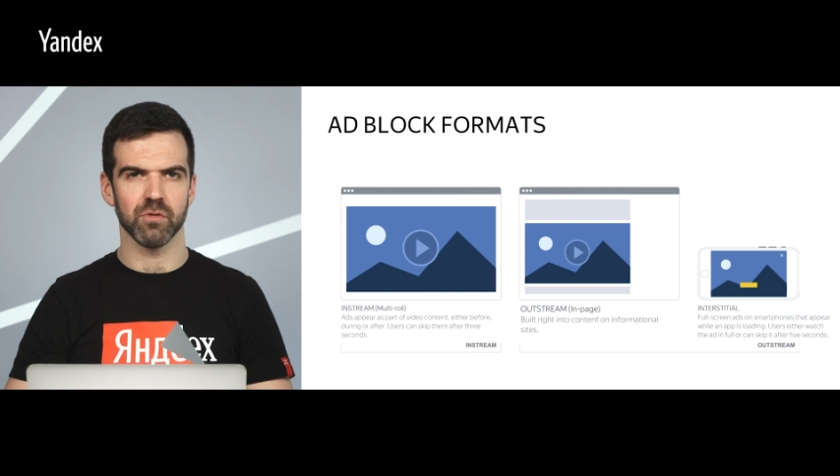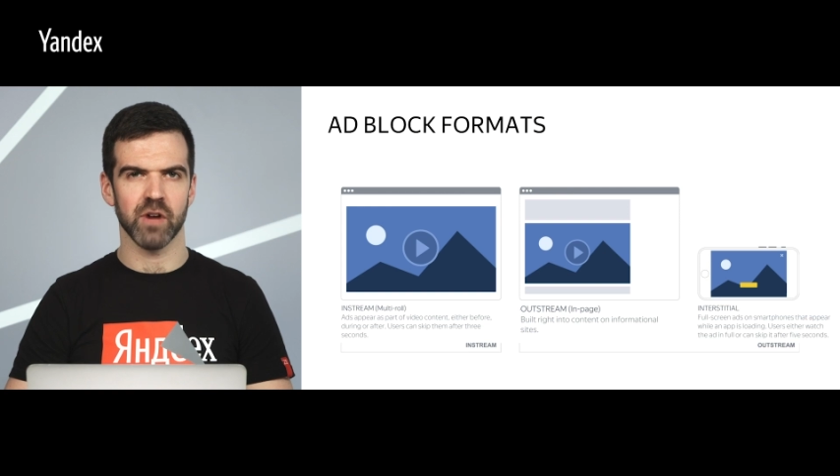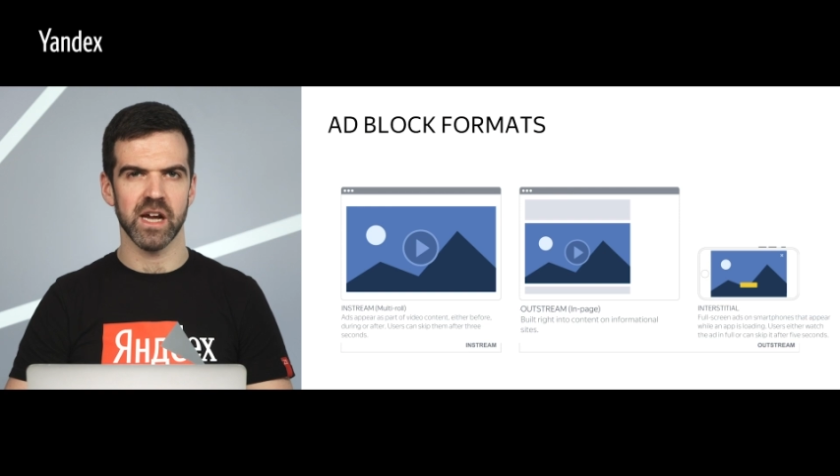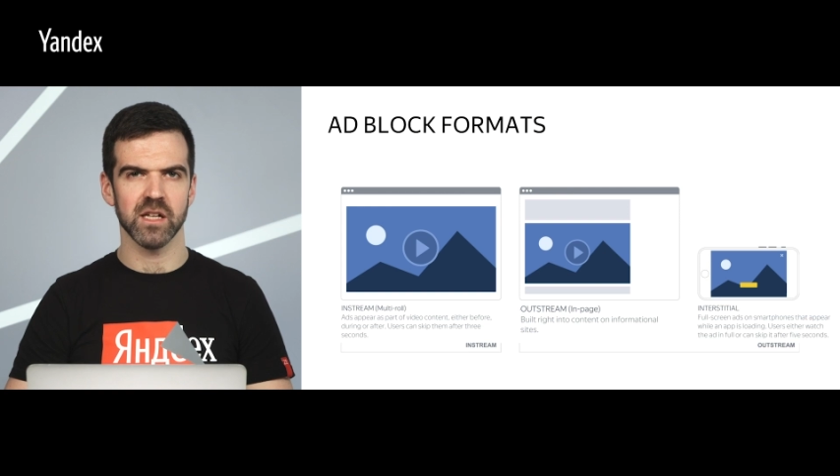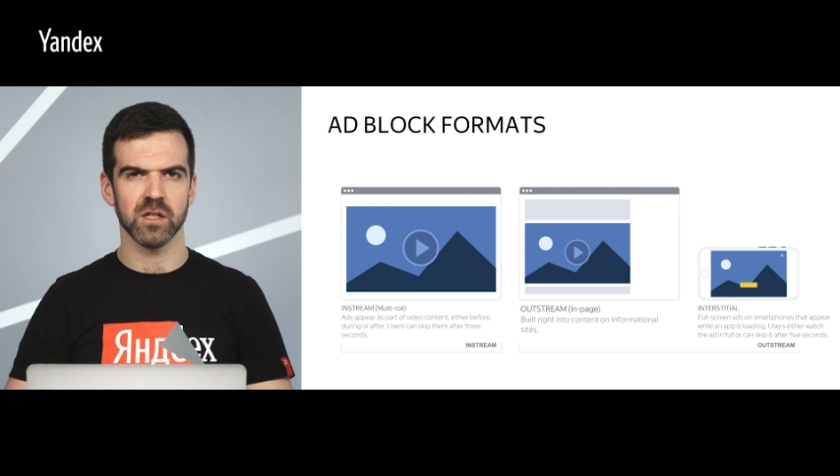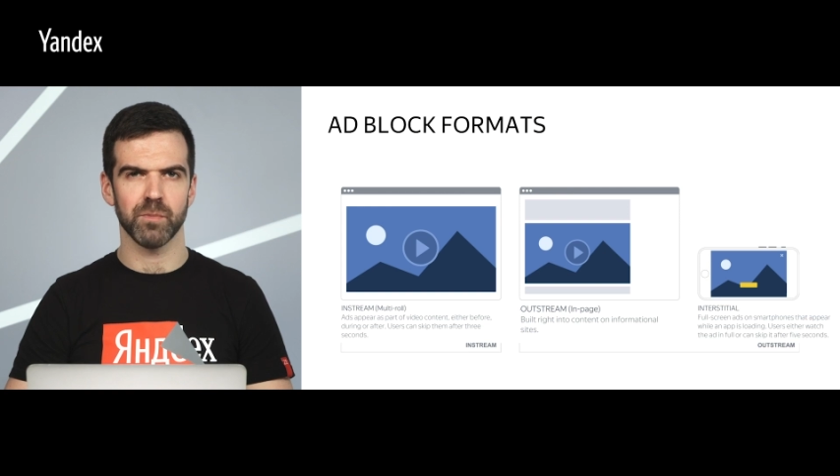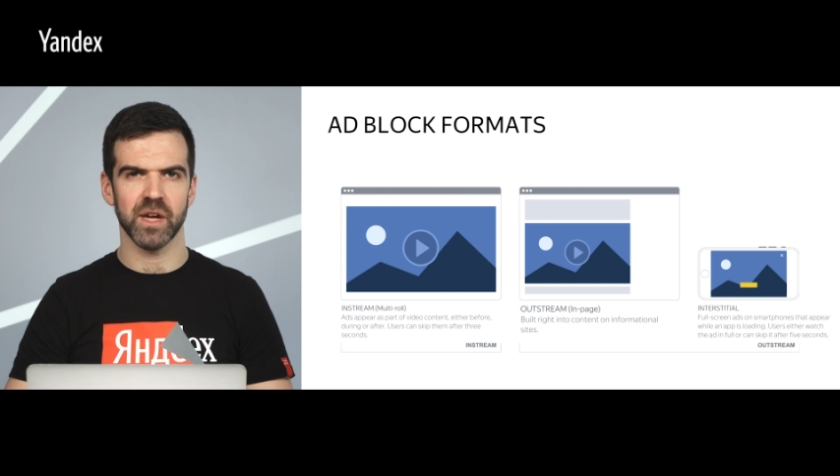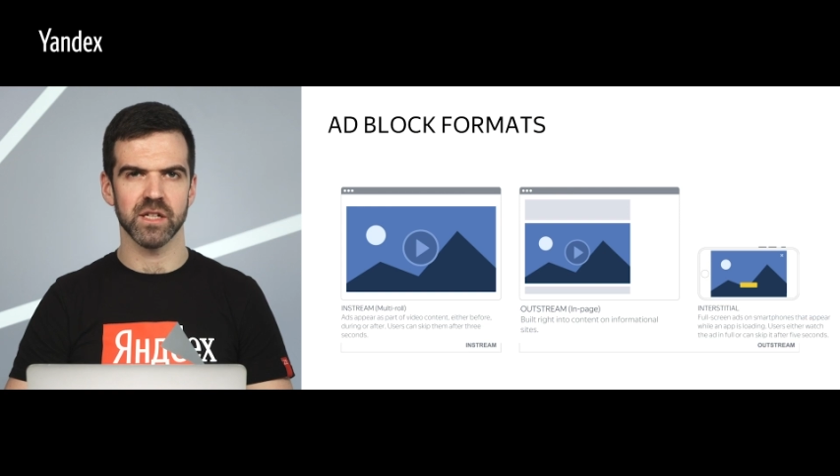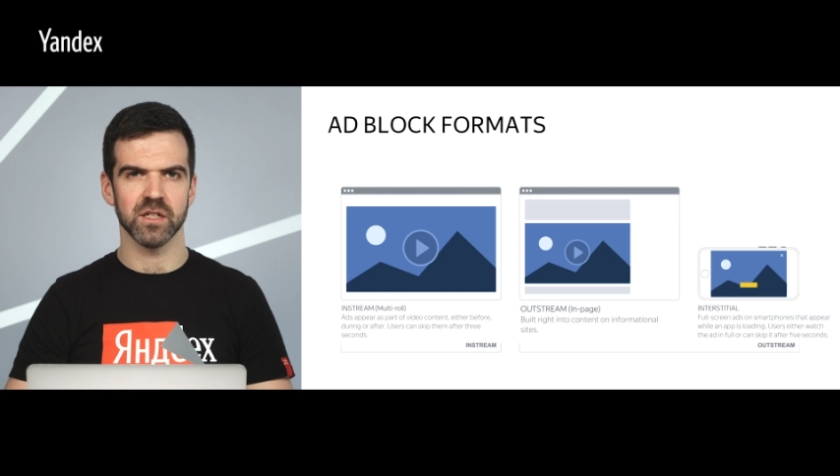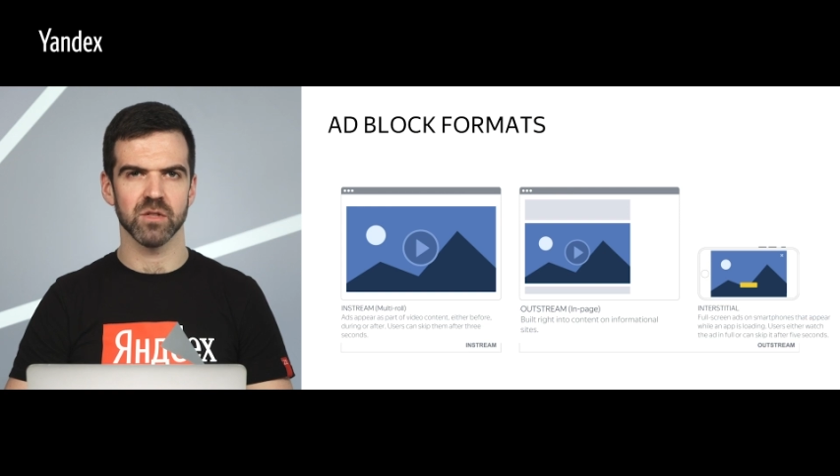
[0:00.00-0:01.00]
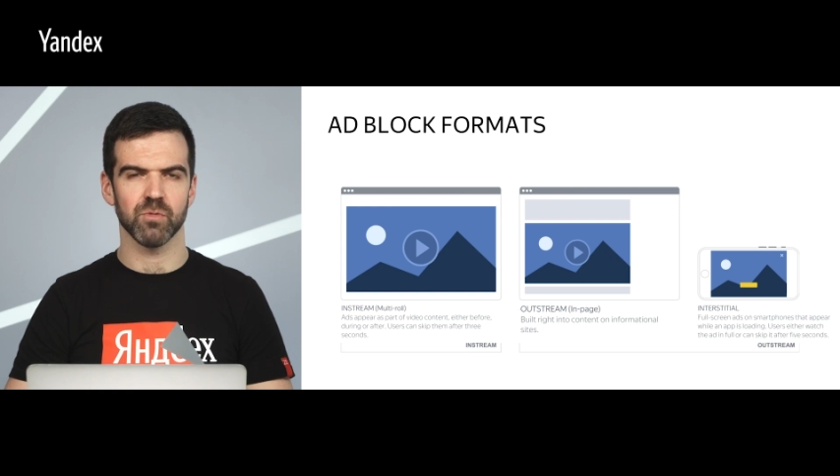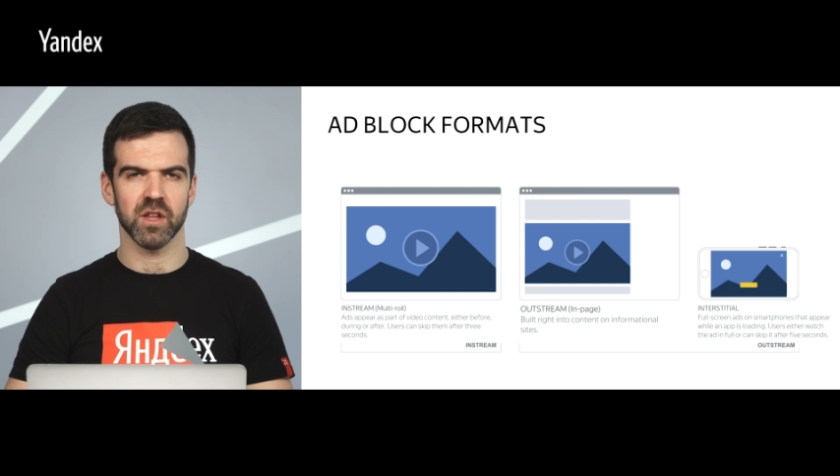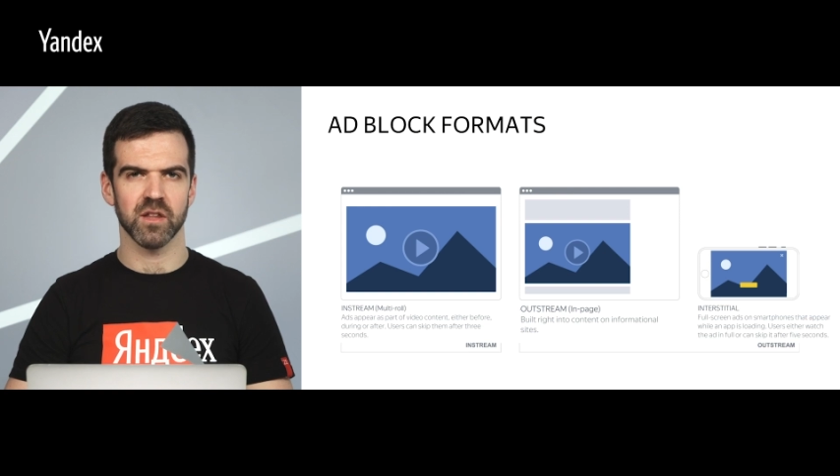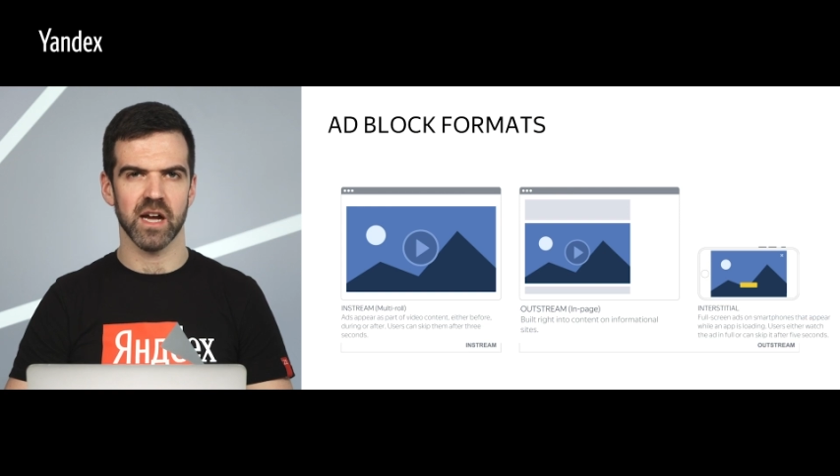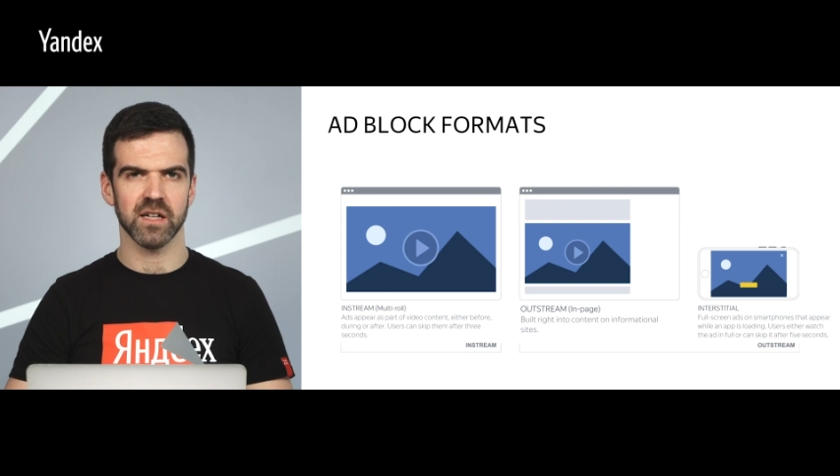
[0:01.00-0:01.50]
right into pages
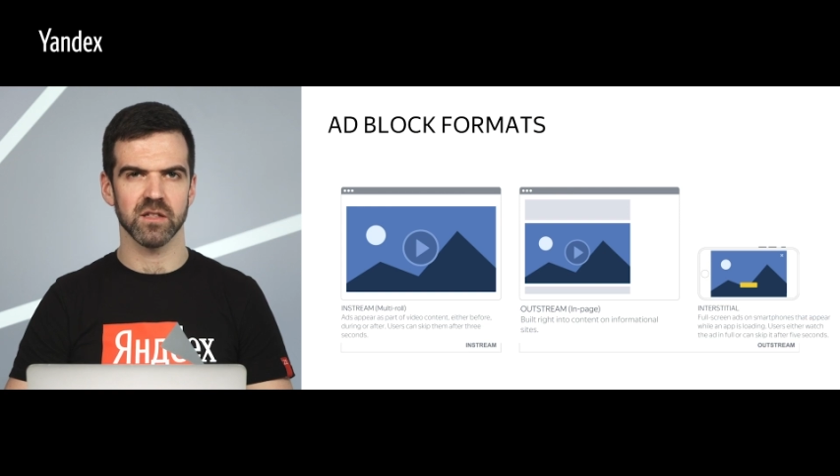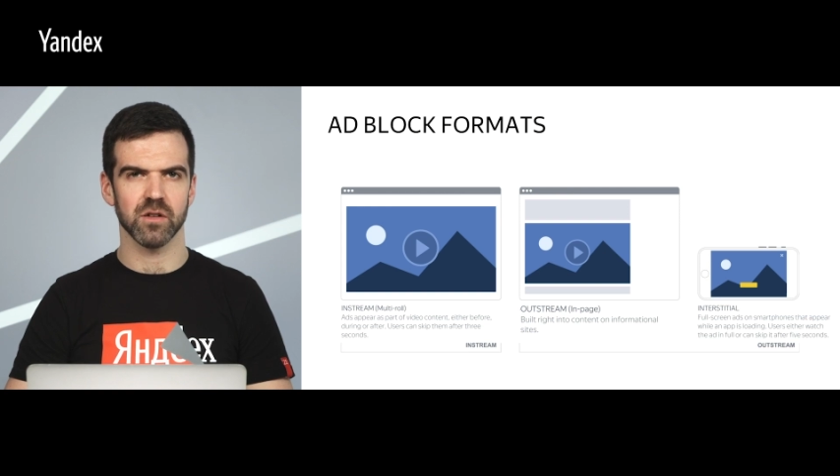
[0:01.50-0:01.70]
with text